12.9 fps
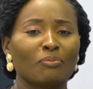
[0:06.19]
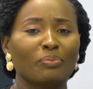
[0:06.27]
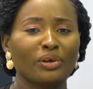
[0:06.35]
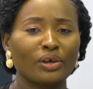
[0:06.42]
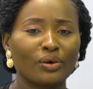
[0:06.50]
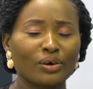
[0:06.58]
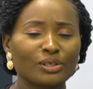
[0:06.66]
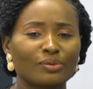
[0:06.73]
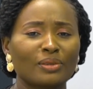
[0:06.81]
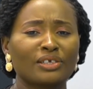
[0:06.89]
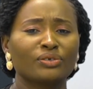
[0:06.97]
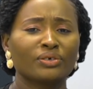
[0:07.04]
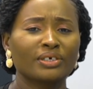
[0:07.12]
because of
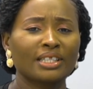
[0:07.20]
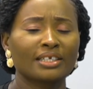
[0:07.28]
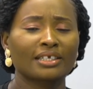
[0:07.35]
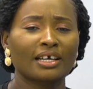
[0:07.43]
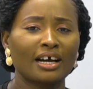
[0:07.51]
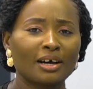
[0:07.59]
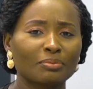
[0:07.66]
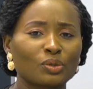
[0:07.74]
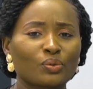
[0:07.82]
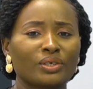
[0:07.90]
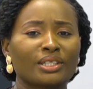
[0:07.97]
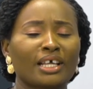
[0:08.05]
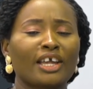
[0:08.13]
the joy that comes
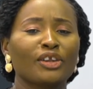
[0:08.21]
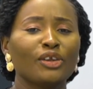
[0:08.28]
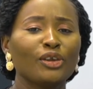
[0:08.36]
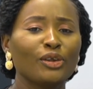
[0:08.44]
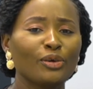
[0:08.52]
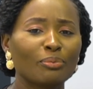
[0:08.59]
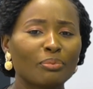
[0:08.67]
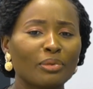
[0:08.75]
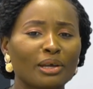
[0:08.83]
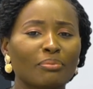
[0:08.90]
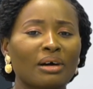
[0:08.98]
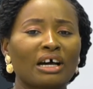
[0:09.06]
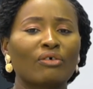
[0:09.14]
with a new
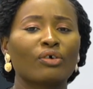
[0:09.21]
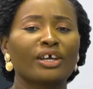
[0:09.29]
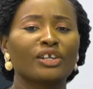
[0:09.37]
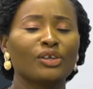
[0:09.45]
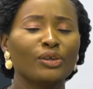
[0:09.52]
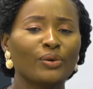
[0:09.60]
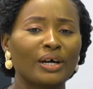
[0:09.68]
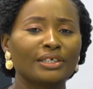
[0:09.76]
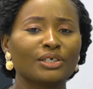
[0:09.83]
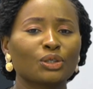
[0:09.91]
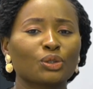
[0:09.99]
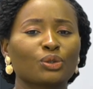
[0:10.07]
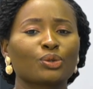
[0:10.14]
member or a new
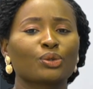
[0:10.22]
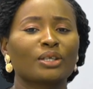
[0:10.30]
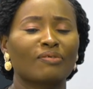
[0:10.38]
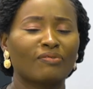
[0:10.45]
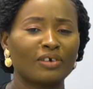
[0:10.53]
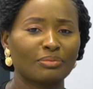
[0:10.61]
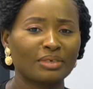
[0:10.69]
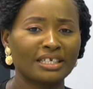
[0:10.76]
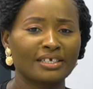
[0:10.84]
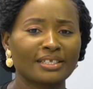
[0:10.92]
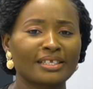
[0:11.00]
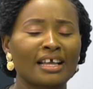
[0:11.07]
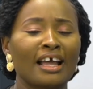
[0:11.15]
addition to the
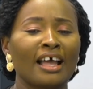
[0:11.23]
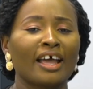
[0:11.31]
families.